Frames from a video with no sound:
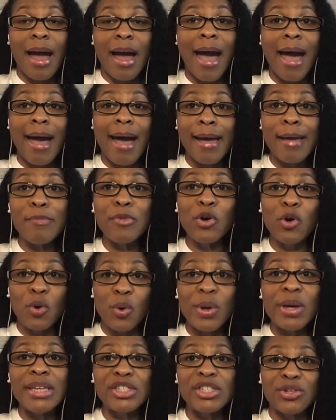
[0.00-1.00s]
I'm
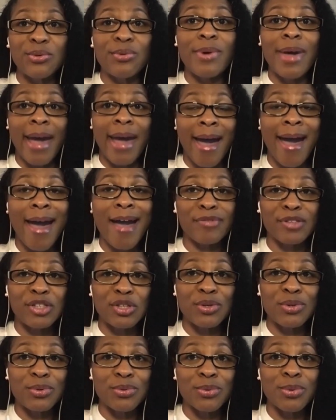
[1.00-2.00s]
going to have
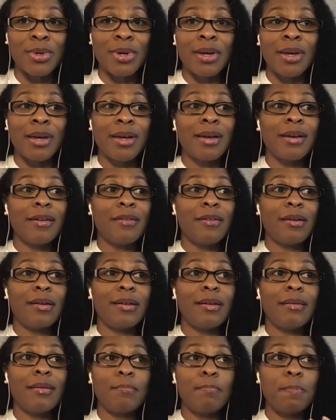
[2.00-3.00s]
to
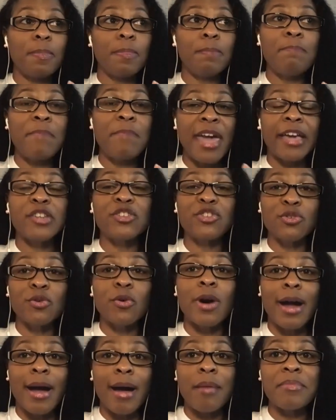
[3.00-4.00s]
make
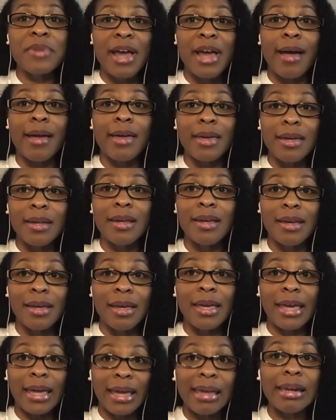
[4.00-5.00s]
sure I'm not eating
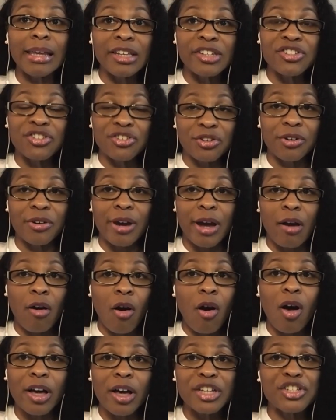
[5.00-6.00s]
any sugar at
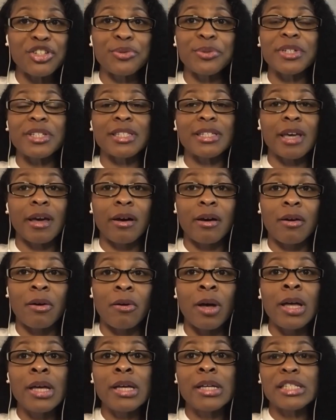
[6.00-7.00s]
all, because you wouldn't tell
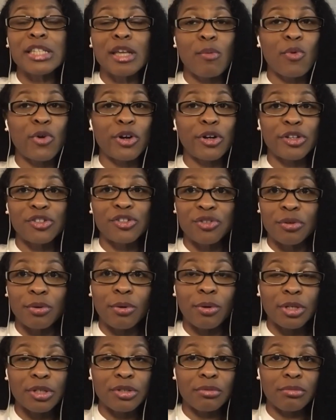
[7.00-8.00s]
someone
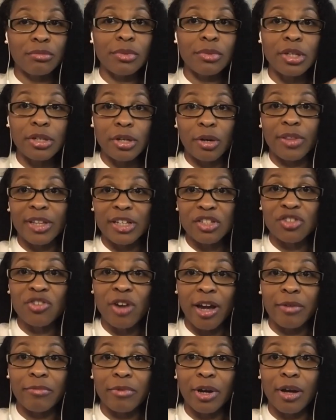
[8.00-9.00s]
on that's
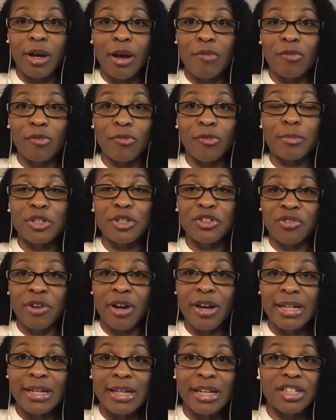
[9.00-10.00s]
trying to recover from a
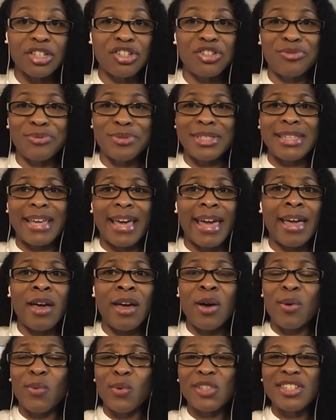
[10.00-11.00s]
drug addiction. You would say,
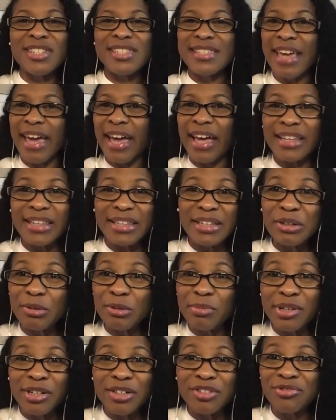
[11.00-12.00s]
well, just take a little
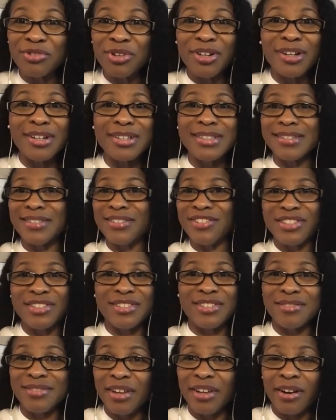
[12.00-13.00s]
bit of drugs and
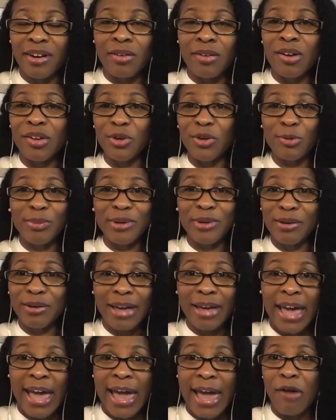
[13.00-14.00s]
just, you'll be
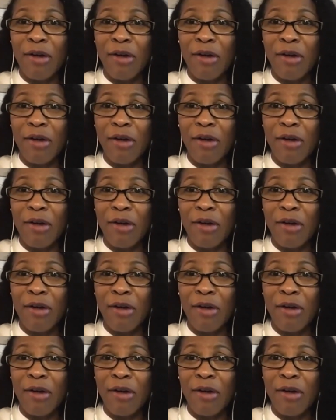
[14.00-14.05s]
okay.